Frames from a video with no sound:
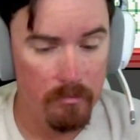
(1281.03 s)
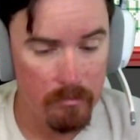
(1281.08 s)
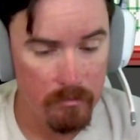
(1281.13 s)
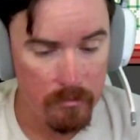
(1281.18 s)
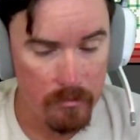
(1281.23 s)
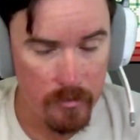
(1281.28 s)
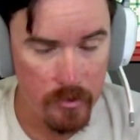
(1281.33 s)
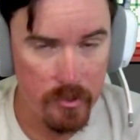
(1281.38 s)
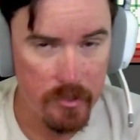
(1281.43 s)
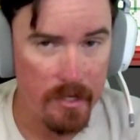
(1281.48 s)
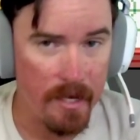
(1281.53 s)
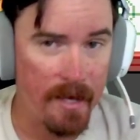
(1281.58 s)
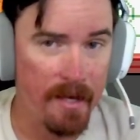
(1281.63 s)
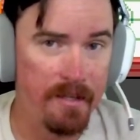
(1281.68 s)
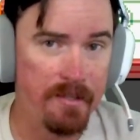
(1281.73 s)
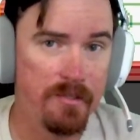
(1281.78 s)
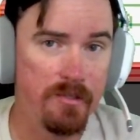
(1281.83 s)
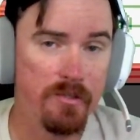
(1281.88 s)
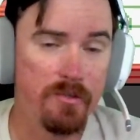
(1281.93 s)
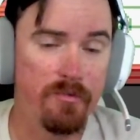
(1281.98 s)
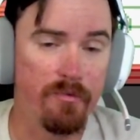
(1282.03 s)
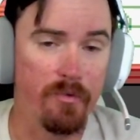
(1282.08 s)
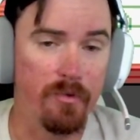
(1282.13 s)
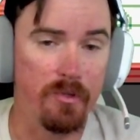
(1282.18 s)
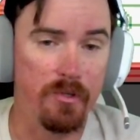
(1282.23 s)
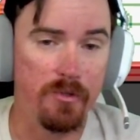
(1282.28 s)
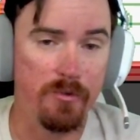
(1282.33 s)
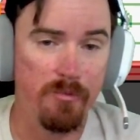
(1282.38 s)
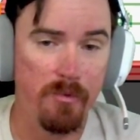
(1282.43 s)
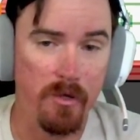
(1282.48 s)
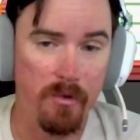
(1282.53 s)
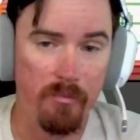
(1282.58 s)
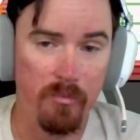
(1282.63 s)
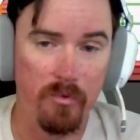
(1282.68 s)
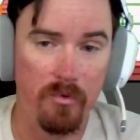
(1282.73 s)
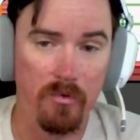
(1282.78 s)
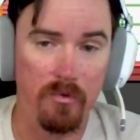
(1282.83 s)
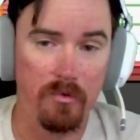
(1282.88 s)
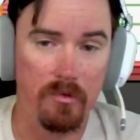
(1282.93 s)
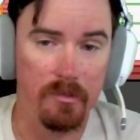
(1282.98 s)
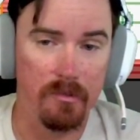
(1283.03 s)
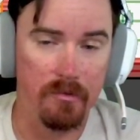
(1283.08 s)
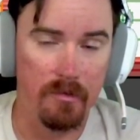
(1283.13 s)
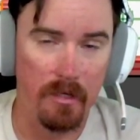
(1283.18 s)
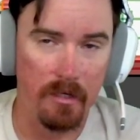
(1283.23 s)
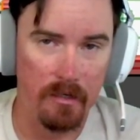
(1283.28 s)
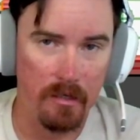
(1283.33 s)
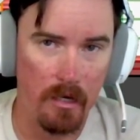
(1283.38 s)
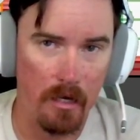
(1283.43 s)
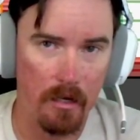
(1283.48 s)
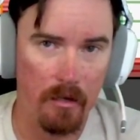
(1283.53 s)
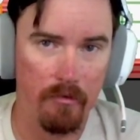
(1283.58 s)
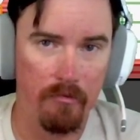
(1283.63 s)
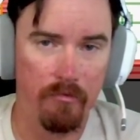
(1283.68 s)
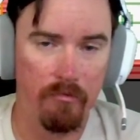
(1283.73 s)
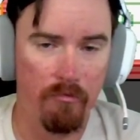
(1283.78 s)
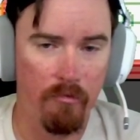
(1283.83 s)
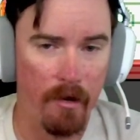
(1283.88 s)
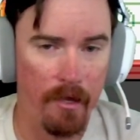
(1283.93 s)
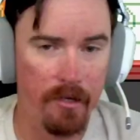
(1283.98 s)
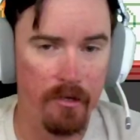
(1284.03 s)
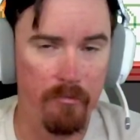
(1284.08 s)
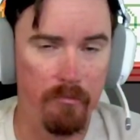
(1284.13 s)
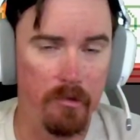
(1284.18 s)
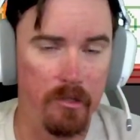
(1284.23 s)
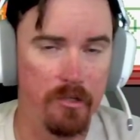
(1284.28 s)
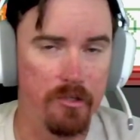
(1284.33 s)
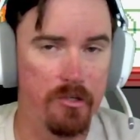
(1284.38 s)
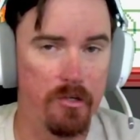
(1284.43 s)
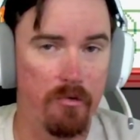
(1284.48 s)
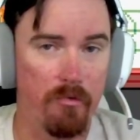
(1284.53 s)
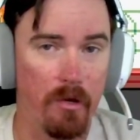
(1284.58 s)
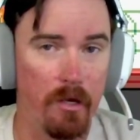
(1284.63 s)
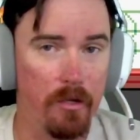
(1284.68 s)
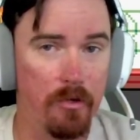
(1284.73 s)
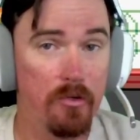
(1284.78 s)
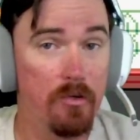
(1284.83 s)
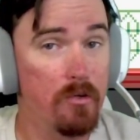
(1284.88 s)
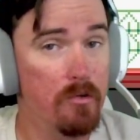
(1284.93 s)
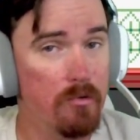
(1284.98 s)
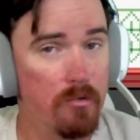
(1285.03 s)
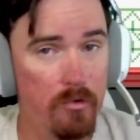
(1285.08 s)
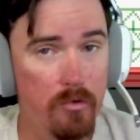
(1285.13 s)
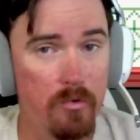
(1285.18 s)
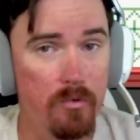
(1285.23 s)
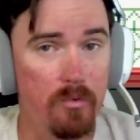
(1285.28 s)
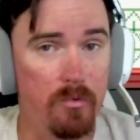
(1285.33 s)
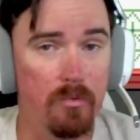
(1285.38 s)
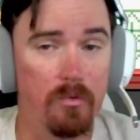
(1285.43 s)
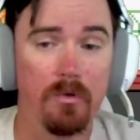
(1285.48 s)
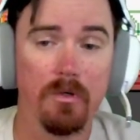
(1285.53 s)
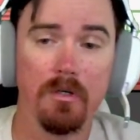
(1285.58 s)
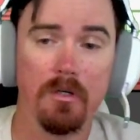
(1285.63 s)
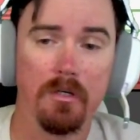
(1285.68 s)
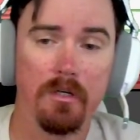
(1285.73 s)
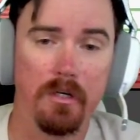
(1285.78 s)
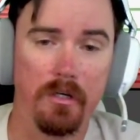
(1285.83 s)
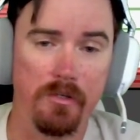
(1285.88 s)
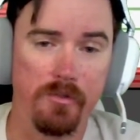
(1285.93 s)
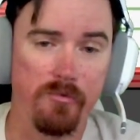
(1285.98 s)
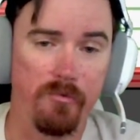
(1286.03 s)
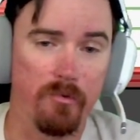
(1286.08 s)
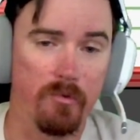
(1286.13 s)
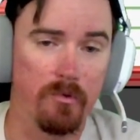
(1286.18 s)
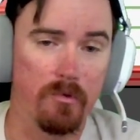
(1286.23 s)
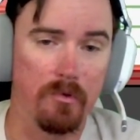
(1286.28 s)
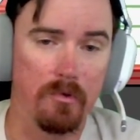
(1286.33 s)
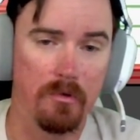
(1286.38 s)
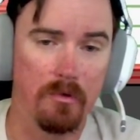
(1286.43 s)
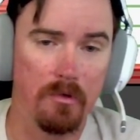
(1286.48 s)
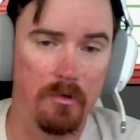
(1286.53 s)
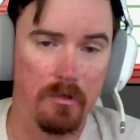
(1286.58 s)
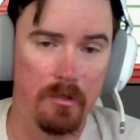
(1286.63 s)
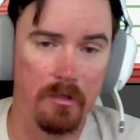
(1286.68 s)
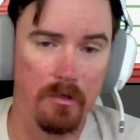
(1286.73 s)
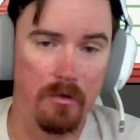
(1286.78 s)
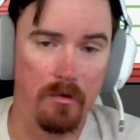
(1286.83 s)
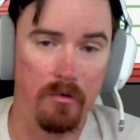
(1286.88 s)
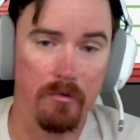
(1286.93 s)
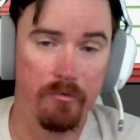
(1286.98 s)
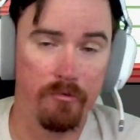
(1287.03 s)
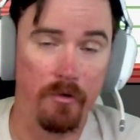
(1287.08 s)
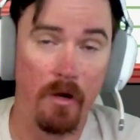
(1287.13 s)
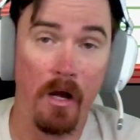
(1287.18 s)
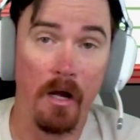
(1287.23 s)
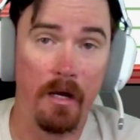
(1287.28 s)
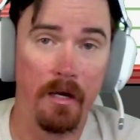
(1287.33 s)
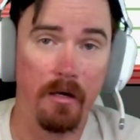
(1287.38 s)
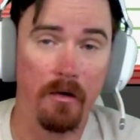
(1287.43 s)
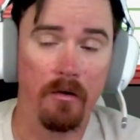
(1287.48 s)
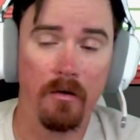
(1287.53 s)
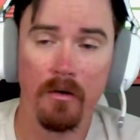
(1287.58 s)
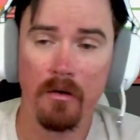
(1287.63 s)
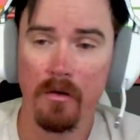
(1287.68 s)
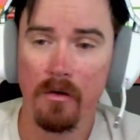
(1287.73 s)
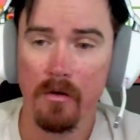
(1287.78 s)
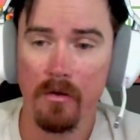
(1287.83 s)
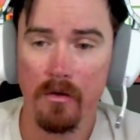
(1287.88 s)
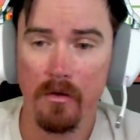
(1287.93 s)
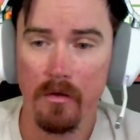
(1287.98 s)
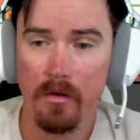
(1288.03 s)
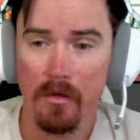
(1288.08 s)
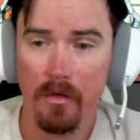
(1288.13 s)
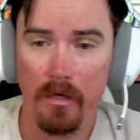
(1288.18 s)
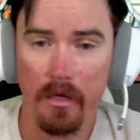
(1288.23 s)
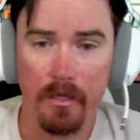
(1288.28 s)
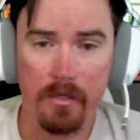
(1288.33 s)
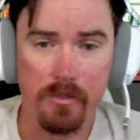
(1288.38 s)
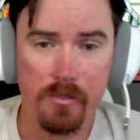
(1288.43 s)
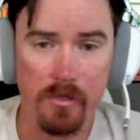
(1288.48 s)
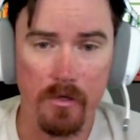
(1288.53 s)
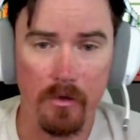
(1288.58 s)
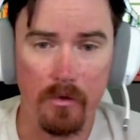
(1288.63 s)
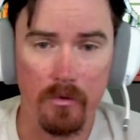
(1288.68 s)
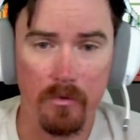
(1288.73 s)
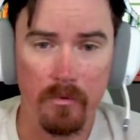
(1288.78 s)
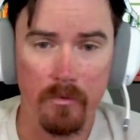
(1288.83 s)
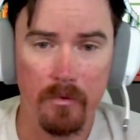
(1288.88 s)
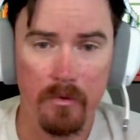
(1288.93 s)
stats for these people and kind of randomly generate who is for, you know, for hire. And so